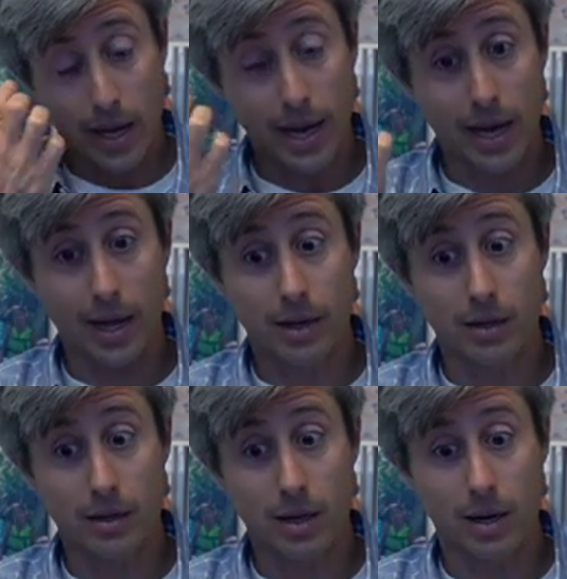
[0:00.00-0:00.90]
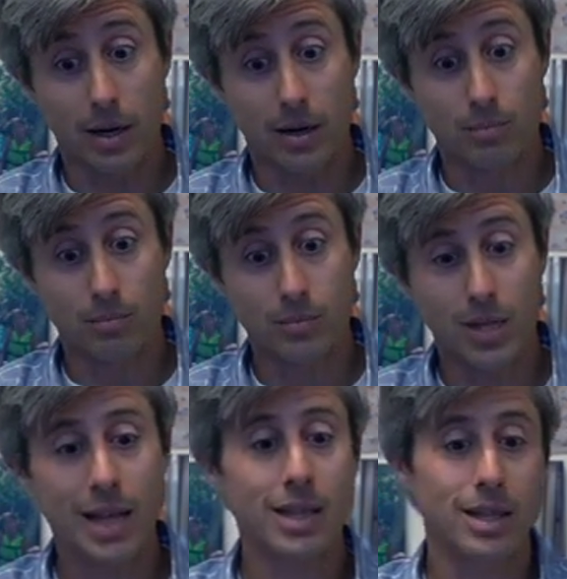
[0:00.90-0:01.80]
And
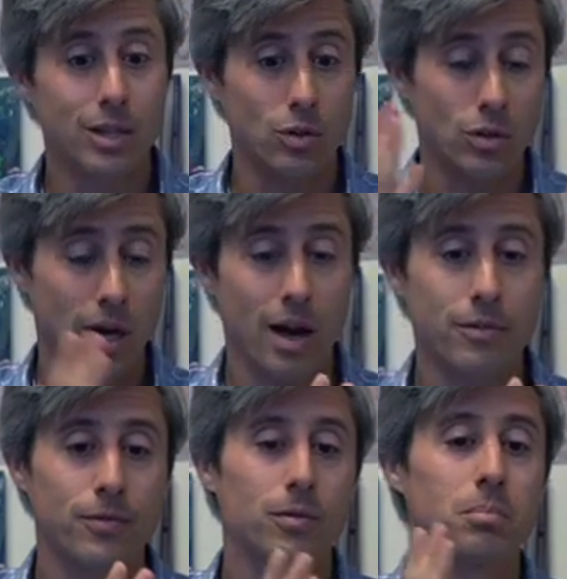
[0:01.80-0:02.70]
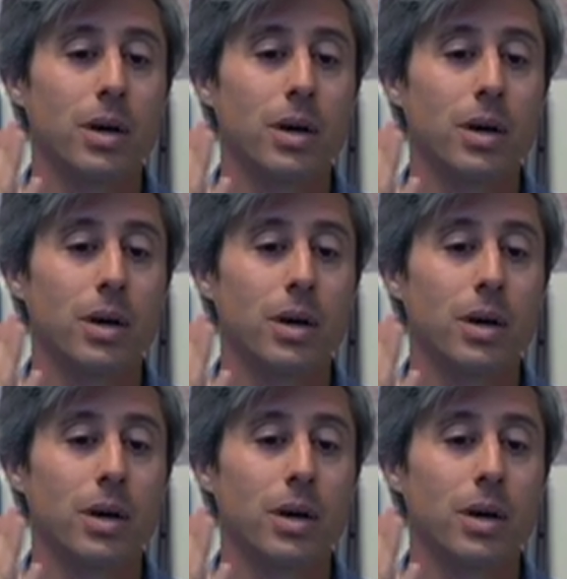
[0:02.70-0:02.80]
not that they're tough,